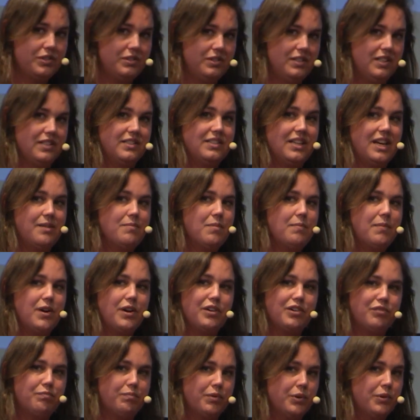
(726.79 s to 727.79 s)
the same amount
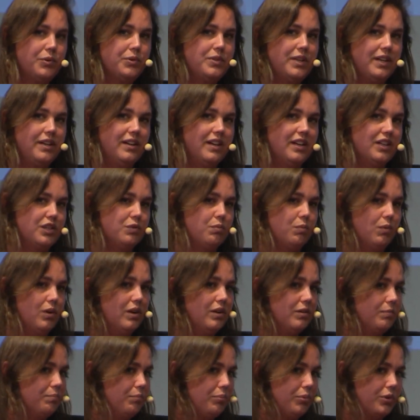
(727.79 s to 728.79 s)
of protein as
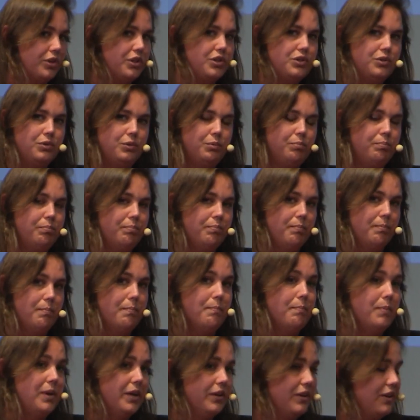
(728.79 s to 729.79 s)
1.2
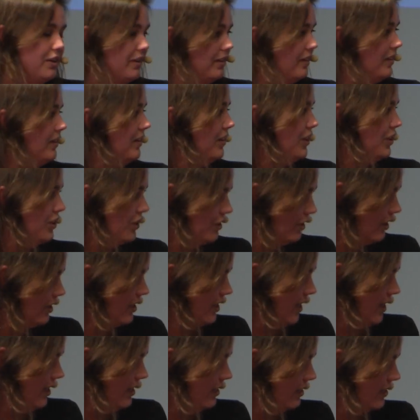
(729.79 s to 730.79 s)
million
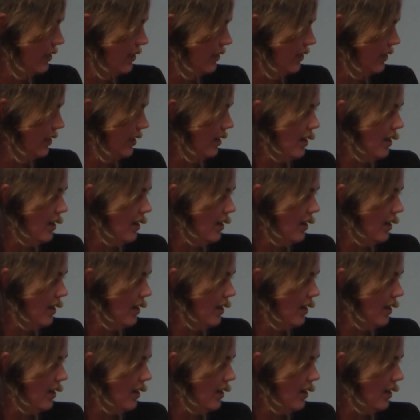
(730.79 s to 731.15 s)
sardines.